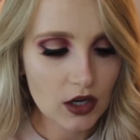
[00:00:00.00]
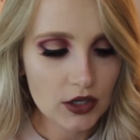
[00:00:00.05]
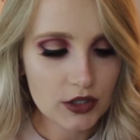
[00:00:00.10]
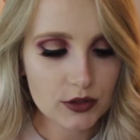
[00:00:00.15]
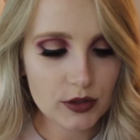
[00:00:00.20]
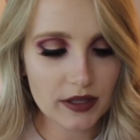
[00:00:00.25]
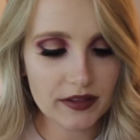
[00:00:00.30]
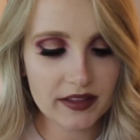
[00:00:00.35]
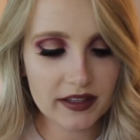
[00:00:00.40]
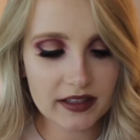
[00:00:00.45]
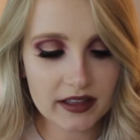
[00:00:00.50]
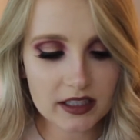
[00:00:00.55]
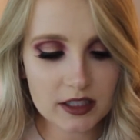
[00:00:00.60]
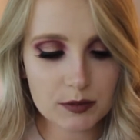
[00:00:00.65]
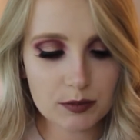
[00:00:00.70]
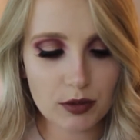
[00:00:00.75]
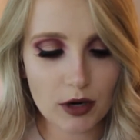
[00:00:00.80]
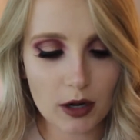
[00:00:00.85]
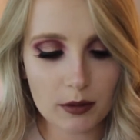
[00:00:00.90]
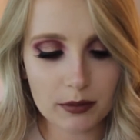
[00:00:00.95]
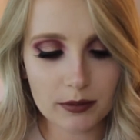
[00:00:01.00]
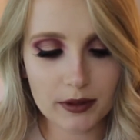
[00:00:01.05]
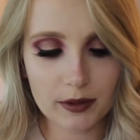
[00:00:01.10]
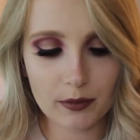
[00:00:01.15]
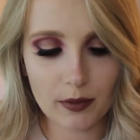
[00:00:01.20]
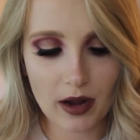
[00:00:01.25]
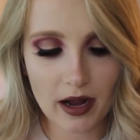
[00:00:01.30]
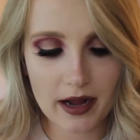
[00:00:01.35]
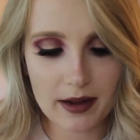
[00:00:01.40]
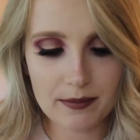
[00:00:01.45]
So I think that's probably
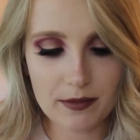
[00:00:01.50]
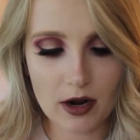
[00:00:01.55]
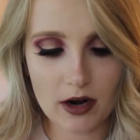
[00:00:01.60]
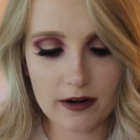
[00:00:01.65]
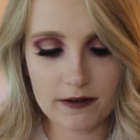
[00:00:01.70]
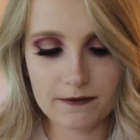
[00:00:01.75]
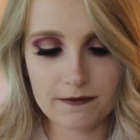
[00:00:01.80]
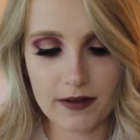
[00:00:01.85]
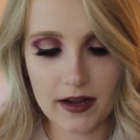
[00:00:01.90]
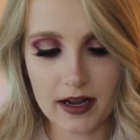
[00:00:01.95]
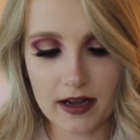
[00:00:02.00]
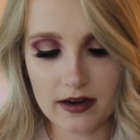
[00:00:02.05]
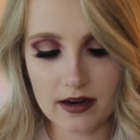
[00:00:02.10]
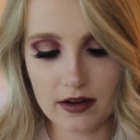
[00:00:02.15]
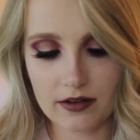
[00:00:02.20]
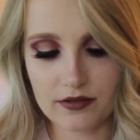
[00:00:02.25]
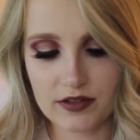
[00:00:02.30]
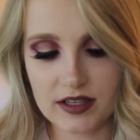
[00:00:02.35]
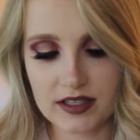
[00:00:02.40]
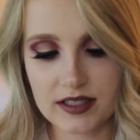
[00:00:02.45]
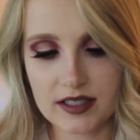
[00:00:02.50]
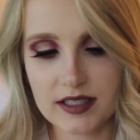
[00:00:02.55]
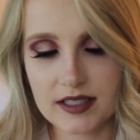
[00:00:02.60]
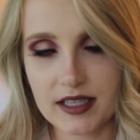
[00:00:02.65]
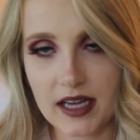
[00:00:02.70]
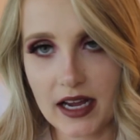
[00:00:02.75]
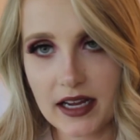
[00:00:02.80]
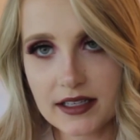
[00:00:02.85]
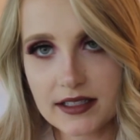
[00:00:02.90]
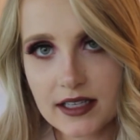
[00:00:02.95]
why I'm not a fan of this
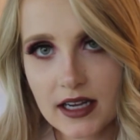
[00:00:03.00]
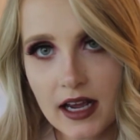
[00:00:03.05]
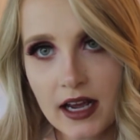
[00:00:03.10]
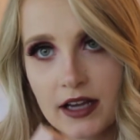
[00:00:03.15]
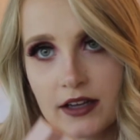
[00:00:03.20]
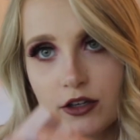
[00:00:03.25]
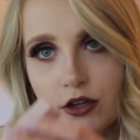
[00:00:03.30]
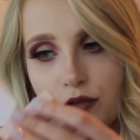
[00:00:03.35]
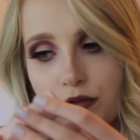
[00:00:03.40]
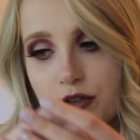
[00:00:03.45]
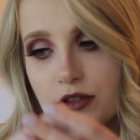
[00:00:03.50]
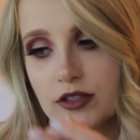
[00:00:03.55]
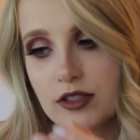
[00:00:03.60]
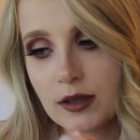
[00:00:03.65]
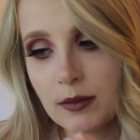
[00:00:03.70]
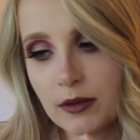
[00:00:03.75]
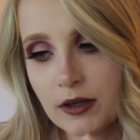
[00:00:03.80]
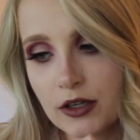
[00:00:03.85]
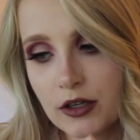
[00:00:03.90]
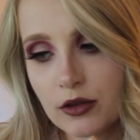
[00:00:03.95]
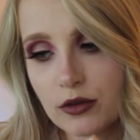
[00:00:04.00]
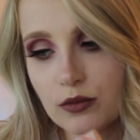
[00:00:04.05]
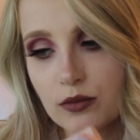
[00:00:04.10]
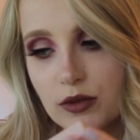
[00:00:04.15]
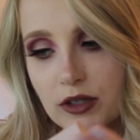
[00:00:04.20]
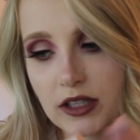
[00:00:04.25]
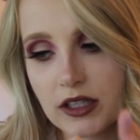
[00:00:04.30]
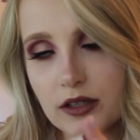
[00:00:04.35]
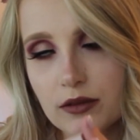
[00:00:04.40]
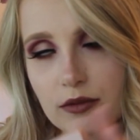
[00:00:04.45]
set. Now, if you're someone who
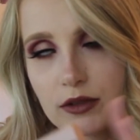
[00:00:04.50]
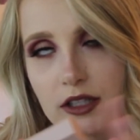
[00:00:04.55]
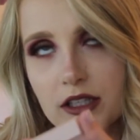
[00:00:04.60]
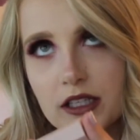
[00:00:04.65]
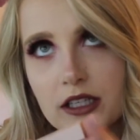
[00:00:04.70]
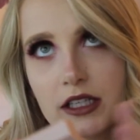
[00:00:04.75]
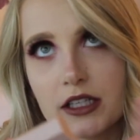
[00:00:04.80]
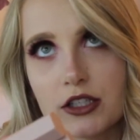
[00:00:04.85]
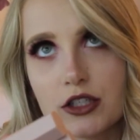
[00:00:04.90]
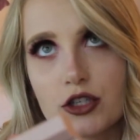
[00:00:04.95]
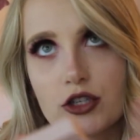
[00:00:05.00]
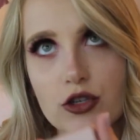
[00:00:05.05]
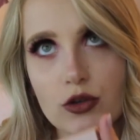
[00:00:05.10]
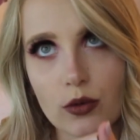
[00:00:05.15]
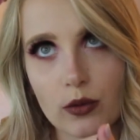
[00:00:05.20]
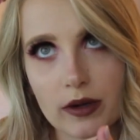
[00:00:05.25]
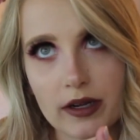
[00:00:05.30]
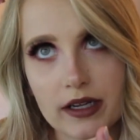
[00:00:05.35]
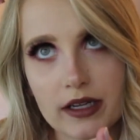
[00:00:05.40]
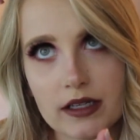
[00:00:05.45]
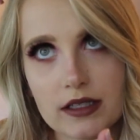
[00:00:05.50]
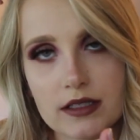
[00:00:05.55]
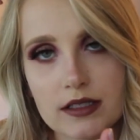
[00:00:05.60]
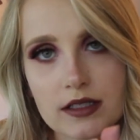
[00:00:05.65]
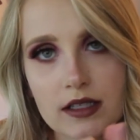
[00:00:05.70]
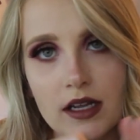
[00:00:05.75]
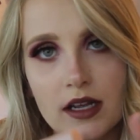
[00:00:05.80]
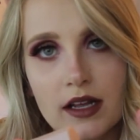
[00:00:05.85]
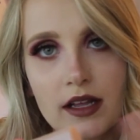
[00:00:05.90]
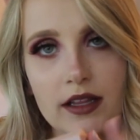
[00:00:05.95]
really
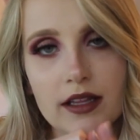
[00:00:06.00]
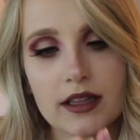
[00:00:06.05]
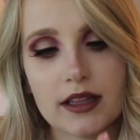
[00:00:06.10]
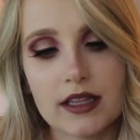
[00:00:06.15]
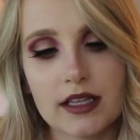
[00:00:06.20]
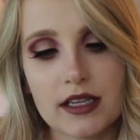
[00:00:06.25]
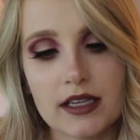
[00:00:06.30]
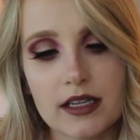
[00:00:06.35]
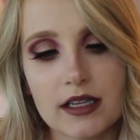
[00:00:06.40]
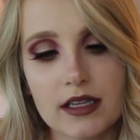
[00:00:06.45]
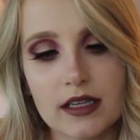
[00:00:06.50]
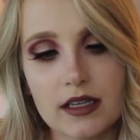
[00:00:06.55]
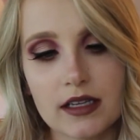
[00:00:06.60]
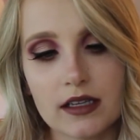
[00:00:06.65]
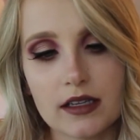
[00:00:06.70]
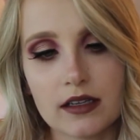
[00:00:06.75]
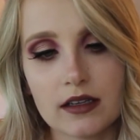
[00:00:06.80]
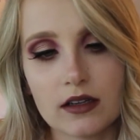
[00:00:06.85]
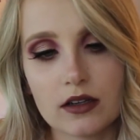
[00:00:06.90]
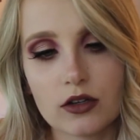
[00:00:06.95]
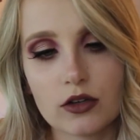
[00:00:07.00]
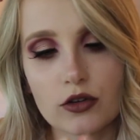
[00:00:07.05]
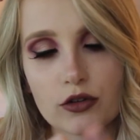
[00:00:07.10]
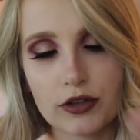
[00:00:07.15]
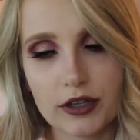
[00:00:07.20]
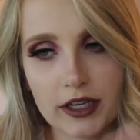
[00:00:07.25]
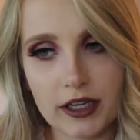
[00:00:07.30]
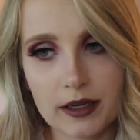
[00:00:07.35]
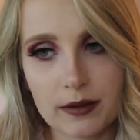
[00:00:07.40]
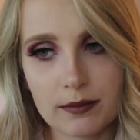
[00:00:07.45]
enjoys the
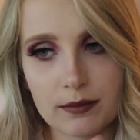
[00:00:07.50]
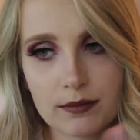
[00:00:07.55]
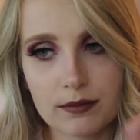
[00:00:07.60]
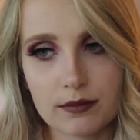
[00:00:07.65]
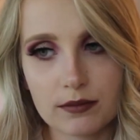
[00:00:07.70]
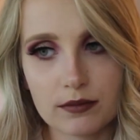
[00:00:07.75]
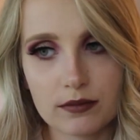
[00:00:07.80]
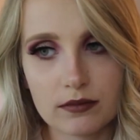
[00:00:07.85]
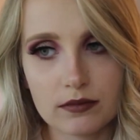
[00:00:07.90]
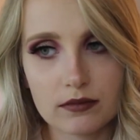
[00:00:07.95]
cream